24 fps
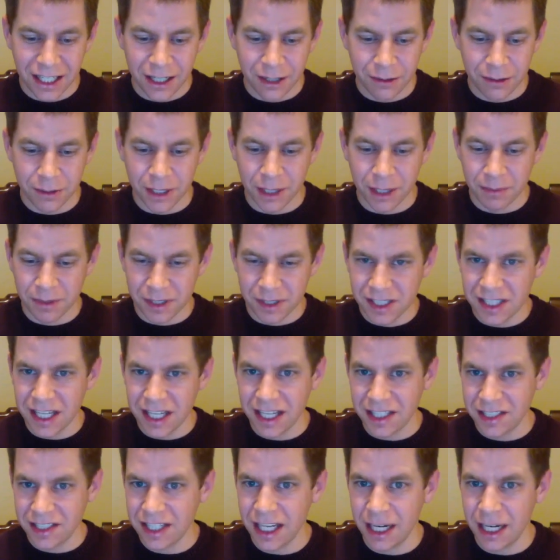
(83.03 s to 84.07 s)
really
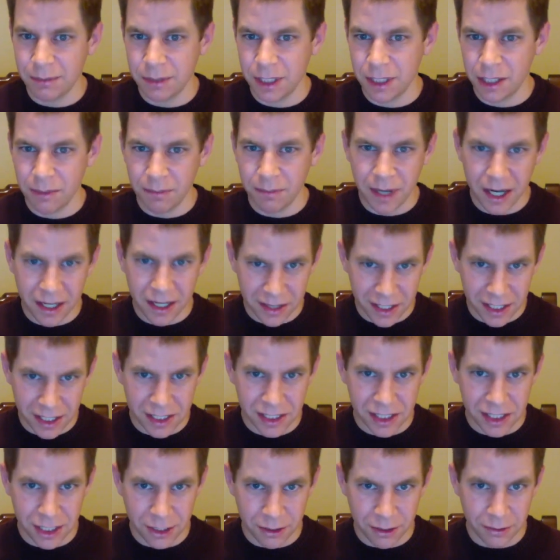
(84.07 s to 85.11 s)
precise setup to compare
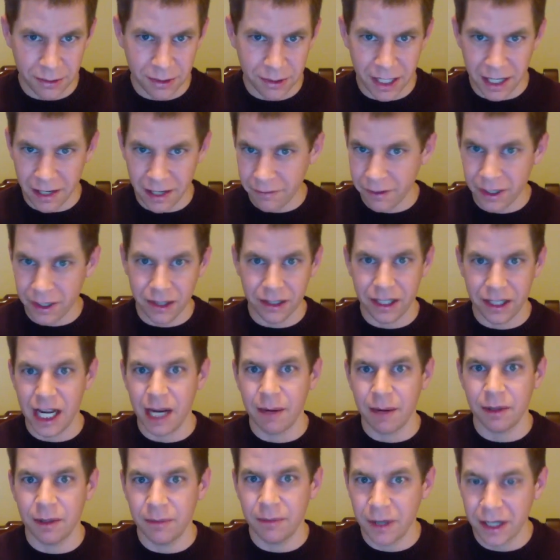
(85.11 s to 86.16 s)
this to every other
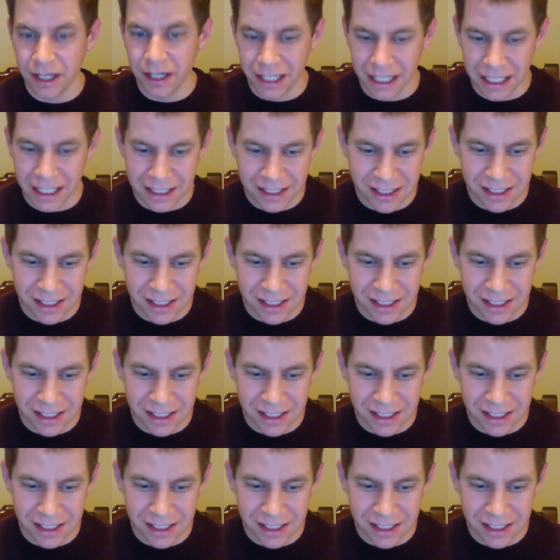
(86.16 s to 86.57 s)
camera in the market.